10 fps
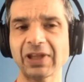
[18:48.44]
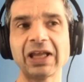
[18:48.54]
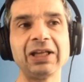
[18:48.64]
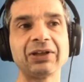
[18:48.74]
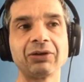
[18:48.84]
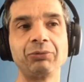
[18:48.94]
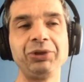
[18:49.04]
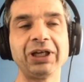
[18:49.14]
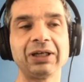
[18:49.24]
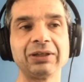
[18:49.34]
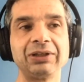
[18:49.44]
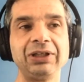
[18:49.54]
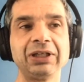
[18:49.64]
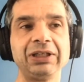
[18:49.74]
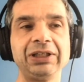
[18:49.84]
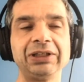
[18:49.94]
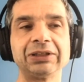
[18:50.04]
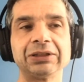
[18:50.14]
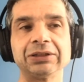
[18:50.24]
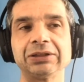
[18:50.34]
And we are nearly,
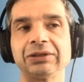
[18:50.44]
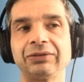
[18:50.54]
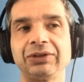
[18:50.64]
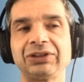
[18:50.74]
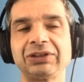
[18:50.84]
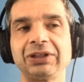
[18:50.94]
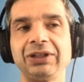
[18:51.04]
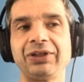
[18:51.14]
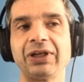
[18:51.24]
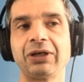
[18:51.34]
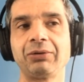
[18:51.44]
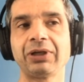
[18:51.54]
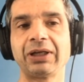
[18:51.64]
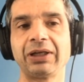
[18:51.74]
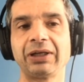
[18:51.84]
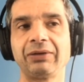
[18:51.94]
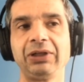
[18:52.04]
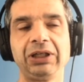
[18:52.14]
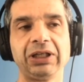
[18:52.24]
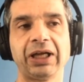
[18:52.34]
it's nearly the hour.
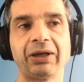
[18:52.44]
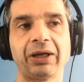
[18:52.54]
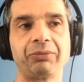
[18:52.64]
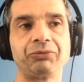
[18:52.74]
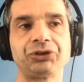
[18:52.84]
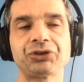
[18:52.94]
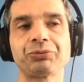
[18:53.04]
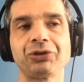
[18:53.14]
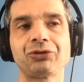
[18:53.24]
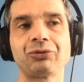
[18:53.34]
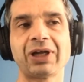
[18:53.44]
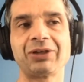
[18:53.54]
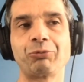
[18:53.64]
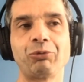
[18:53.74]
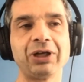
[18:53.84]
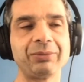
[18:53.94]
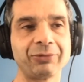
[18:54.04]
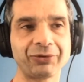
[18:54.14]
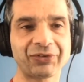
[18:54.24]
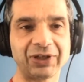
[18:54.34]
I just want to add one
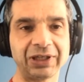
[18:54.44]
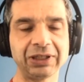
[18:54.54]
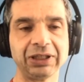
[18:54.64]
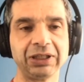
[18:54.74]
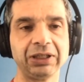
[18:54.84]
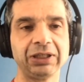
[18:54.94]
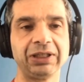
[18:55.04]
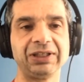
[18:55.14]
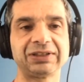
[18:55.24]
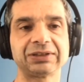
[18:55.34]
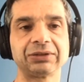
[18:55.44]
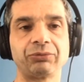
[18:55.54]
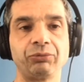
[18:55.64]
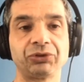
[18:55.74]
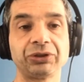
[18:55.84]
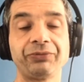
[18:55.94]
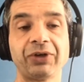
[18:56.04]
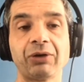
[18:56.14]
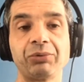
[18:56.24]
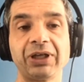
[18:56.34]
more thing. So
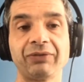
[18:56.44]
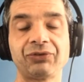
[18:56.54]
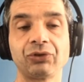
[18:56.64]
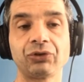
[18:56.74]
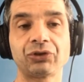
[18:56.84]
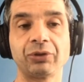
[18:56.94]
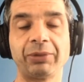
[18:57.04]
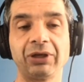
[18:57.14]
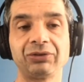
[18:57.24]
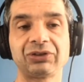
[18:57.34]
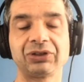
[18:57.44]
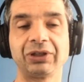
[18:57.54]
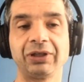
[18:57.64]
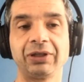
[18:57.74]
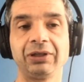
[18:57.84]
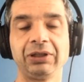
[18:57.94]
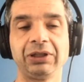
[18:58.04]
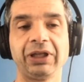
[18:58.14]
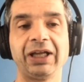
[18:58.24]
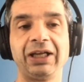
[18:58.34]
far we have talked about
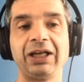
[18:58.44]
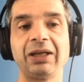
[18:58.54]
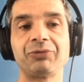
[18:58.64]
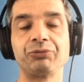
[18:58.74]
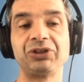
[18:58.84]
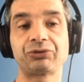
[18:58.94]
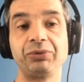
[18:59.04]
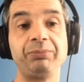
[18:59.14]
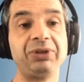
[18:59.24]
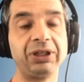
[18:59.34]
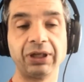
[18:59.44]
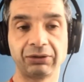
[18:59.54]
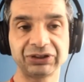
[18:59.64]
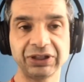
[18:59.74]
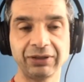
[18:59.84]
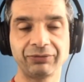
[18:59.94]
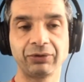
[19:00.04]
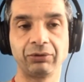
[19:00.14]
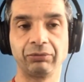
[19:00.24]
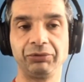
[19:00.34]
LLMs which we build ourselves,
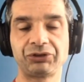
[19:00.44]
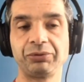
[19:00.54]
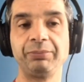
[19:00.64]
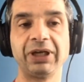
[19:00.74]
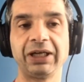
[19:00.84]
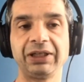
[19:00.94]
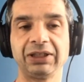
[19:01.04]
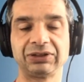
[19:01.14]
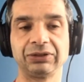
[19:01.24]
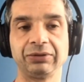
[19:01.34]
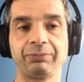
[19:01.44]
or which we buy as a